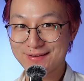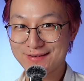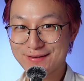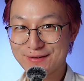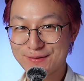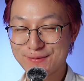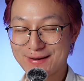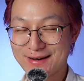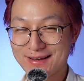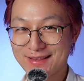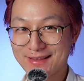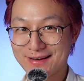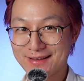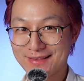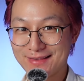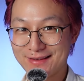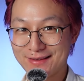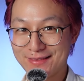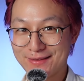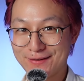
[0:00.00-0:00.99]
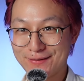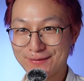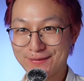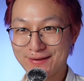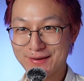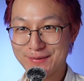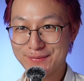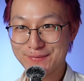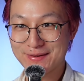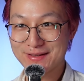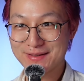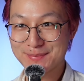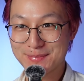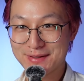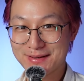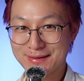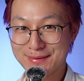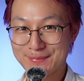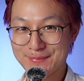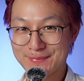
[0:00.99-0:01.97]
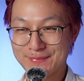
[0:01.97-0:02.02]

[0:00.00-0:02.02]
so we're gonna continue in whisper.